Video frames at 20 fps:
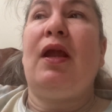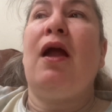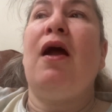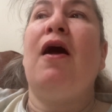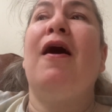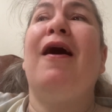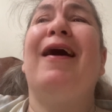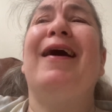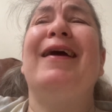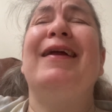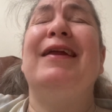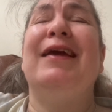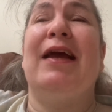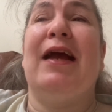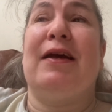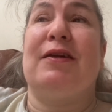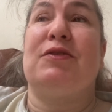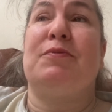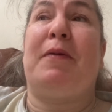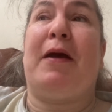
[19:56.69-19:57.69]
Heidi
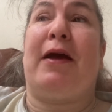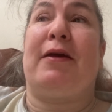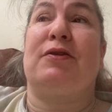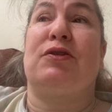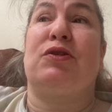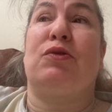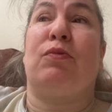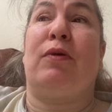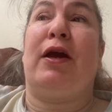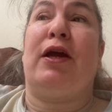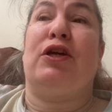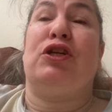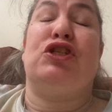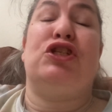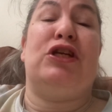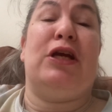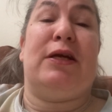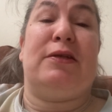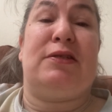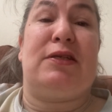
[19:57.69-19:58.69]
has passed away.
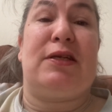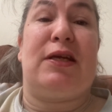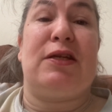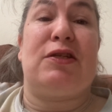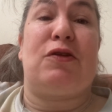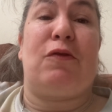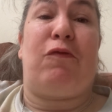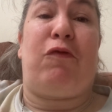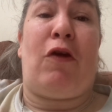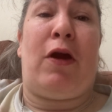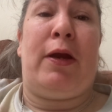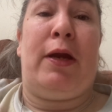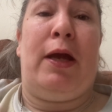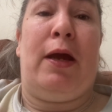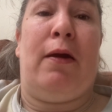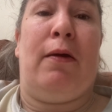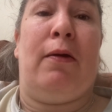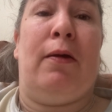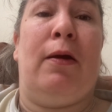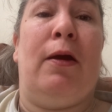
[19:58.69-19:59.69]
She had
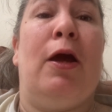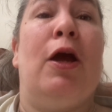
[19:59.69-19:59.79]
schizophrenia.